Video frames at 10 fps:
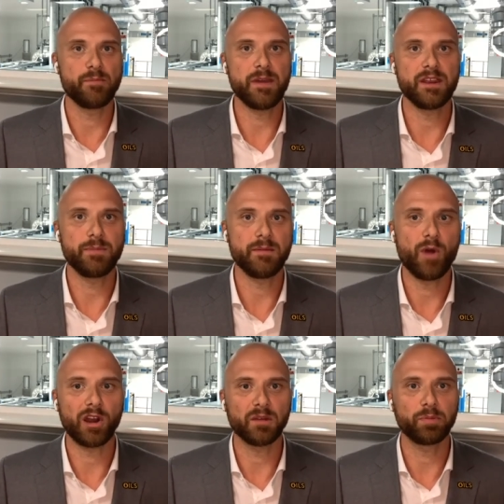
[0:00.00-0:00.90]
the B2B
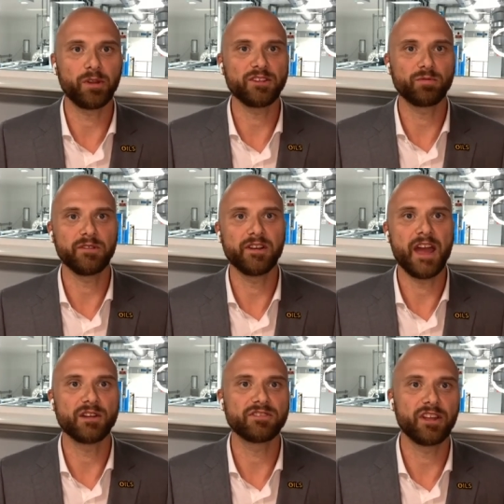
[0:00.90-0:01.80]
marketplace, we've
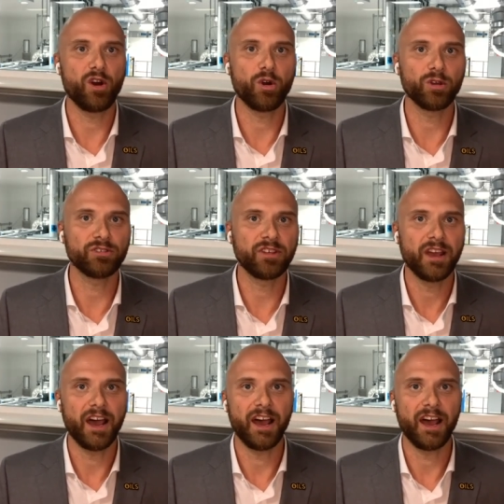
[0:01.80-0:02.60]
announced the oils